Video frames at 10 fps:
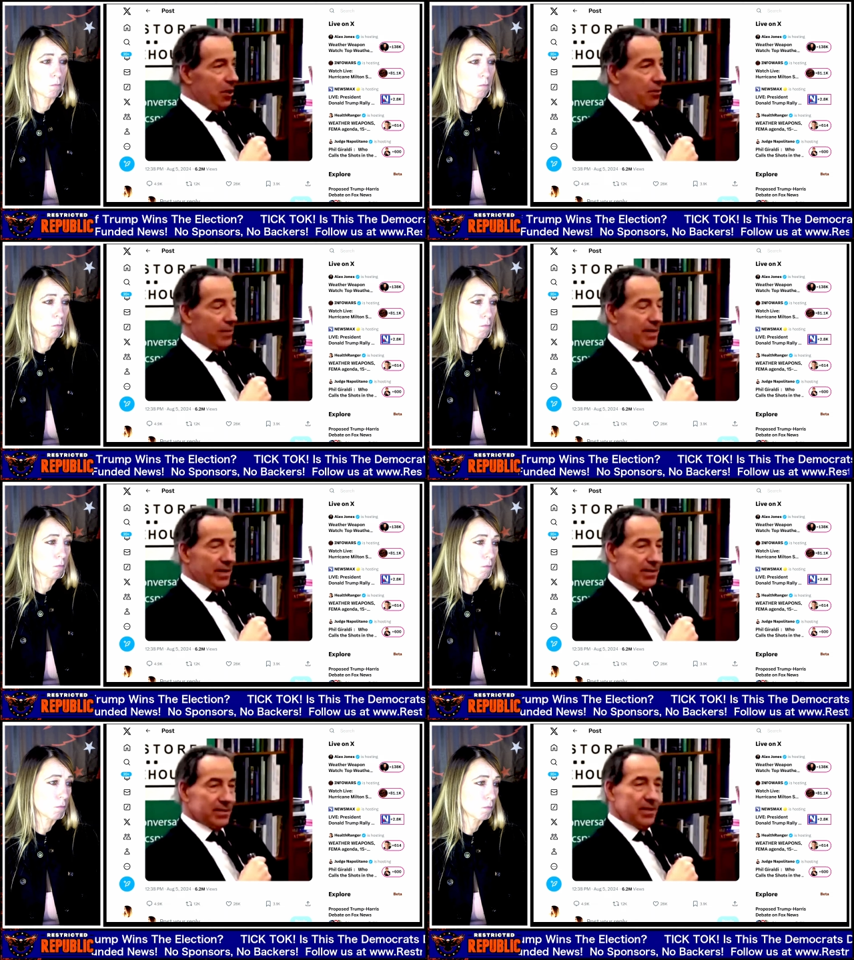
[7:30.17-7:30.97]
Speaker 1: all
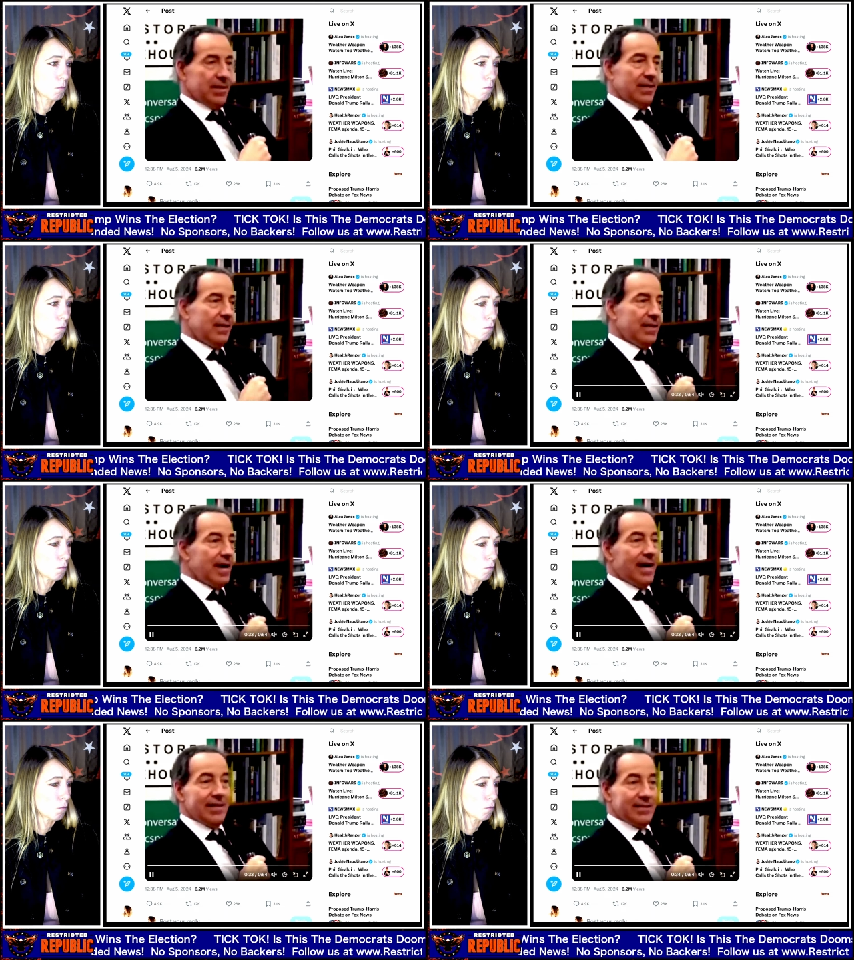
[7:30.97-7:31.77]
because the
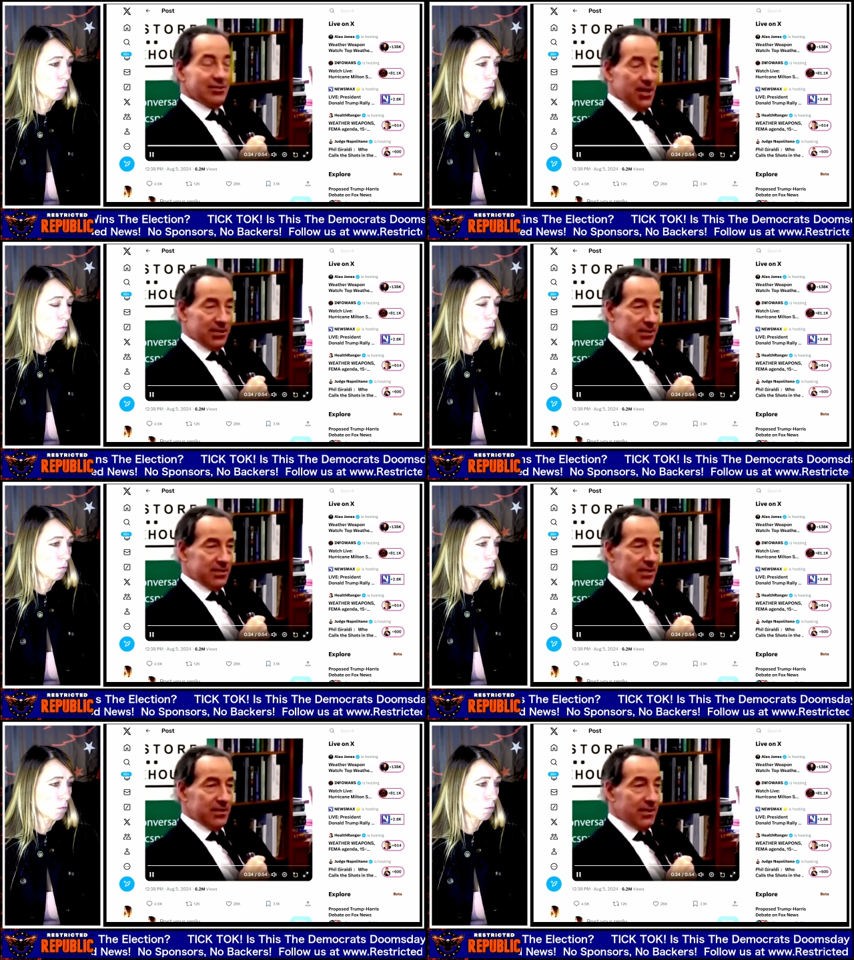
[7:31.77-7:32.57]
nine
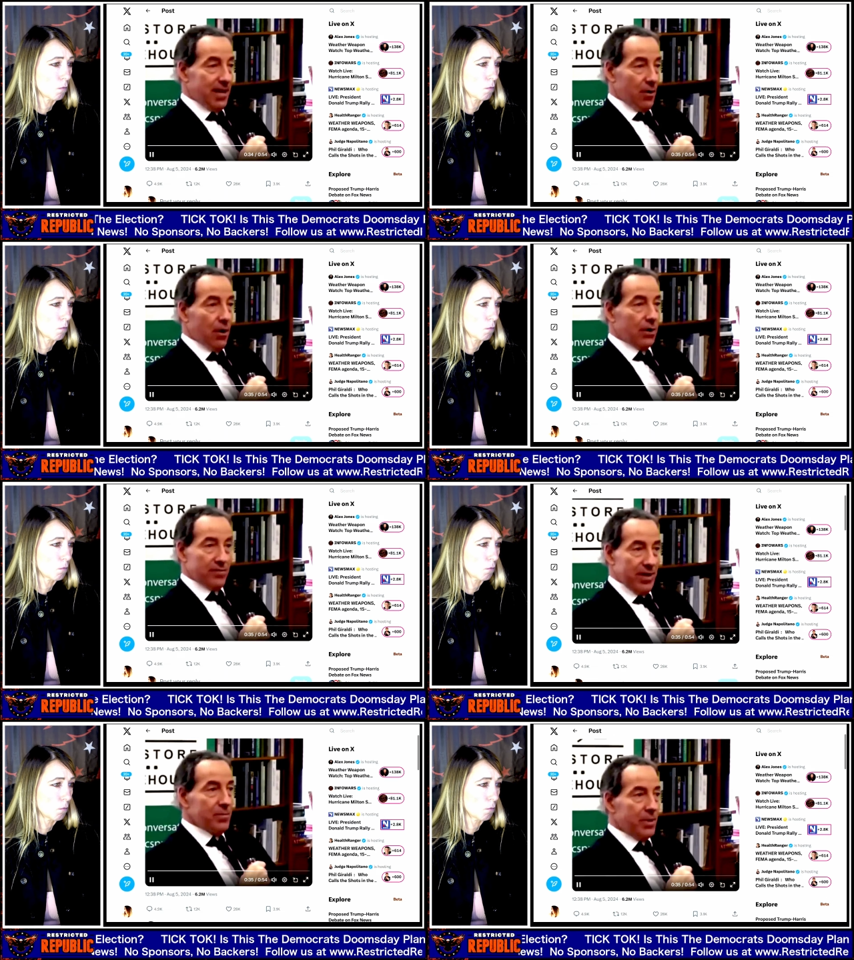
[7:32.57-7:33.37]
justices, not all
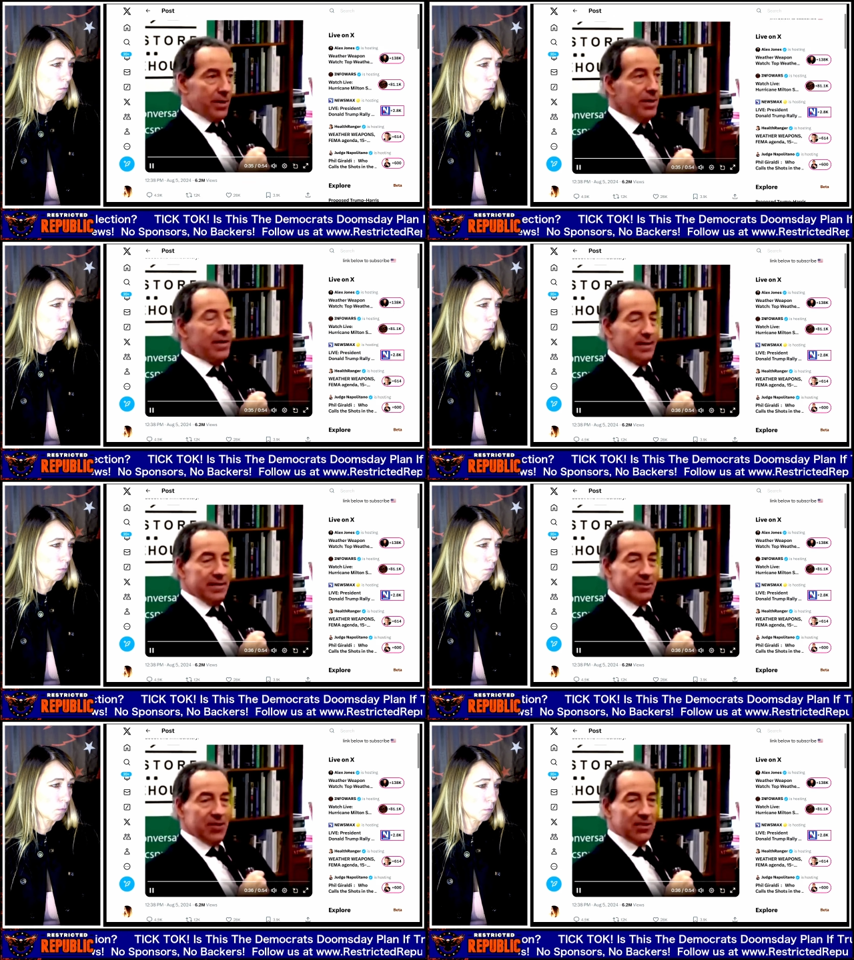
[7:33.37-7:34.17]
of them, but
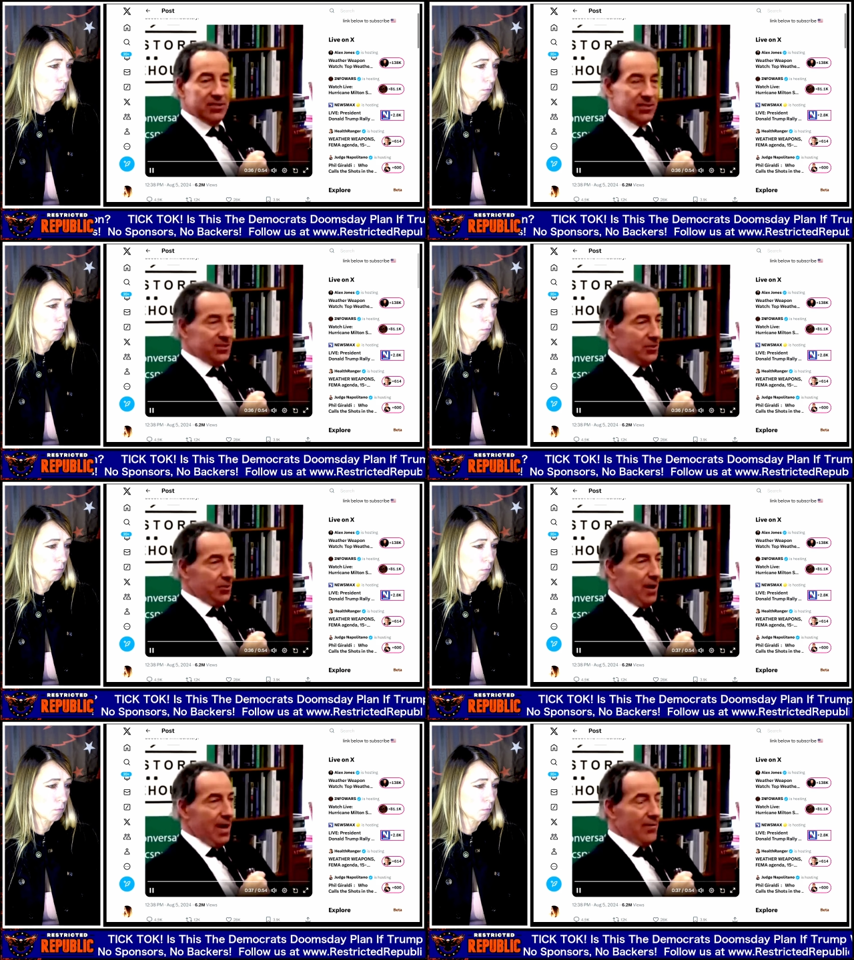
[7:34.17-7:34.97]
these justices
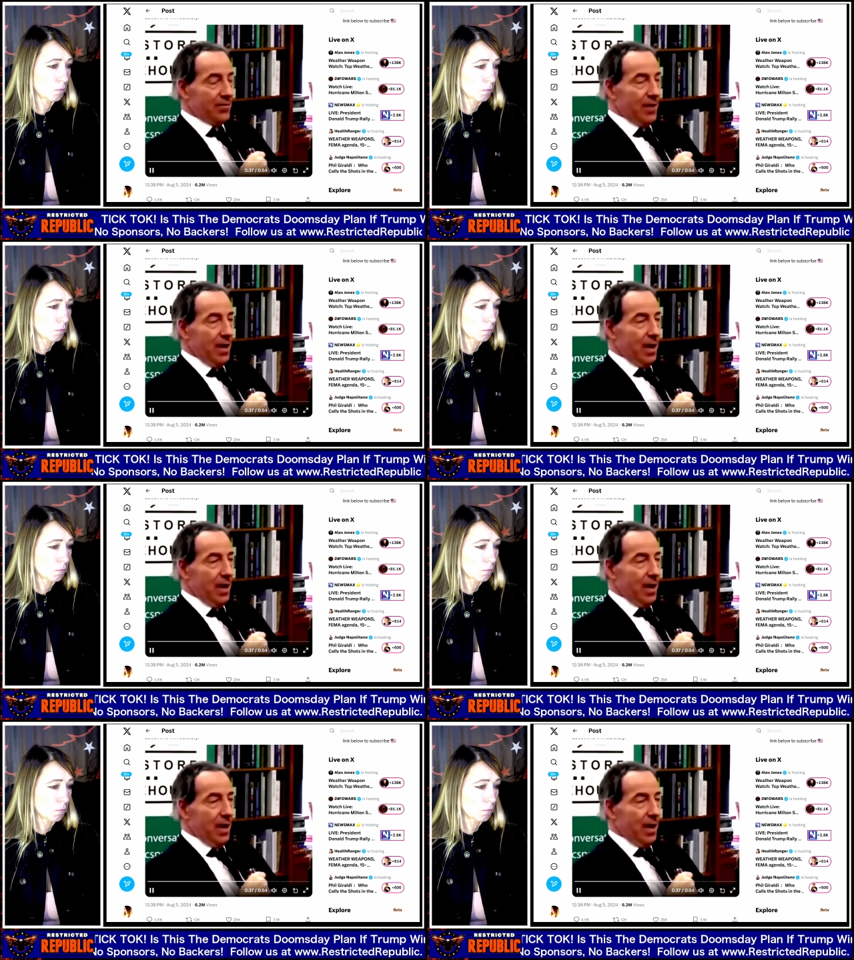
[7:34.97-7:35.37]
who have